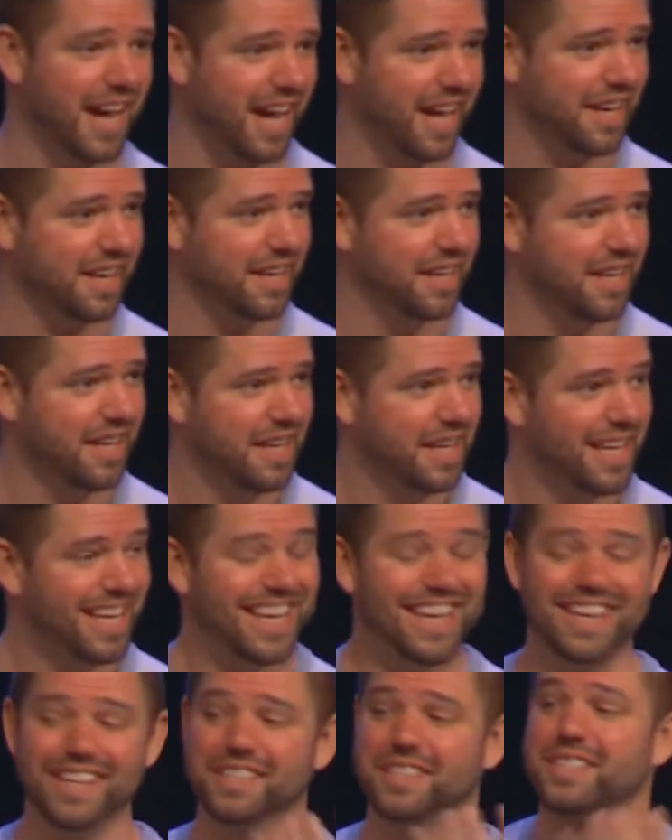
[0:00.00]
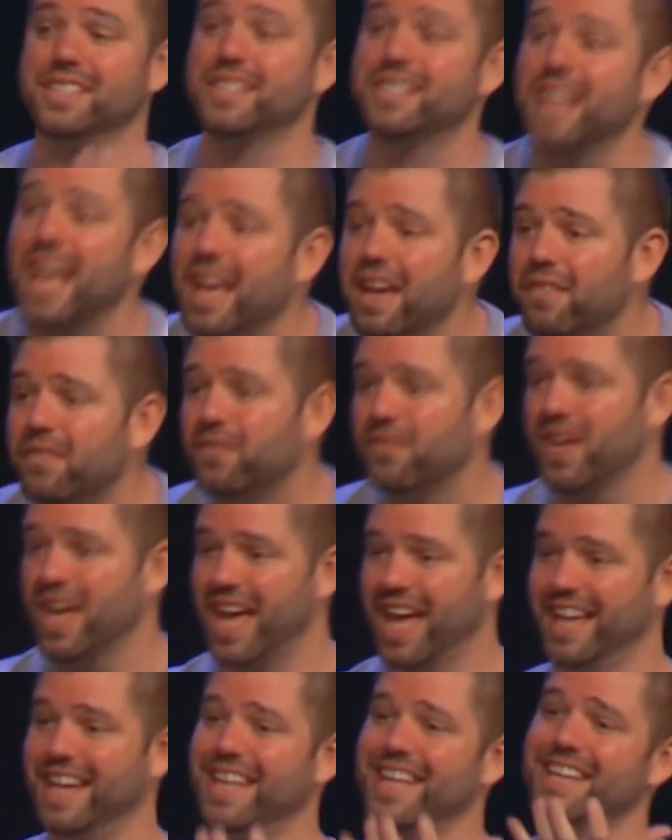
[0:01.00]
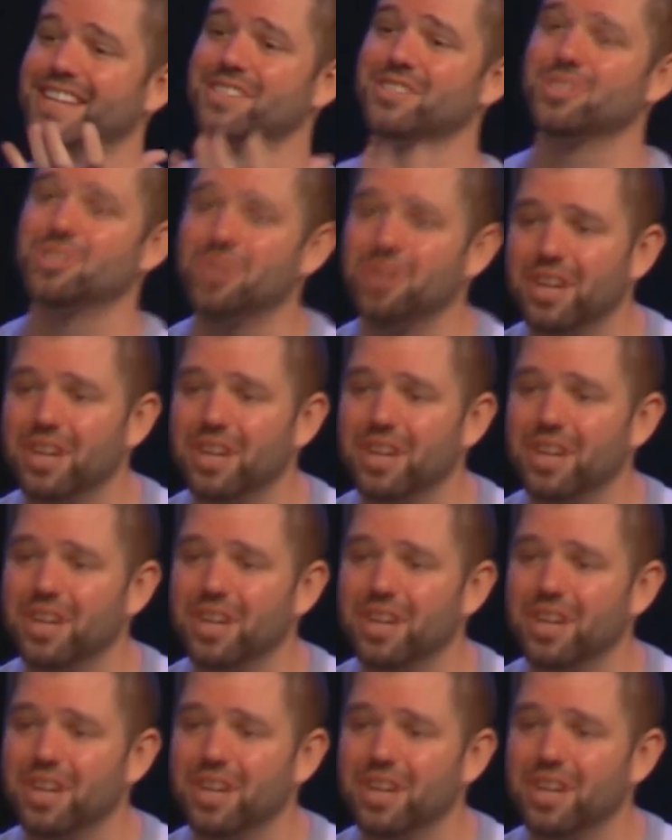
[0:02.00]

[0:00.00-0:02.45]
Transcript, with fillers: God, He is safe and He is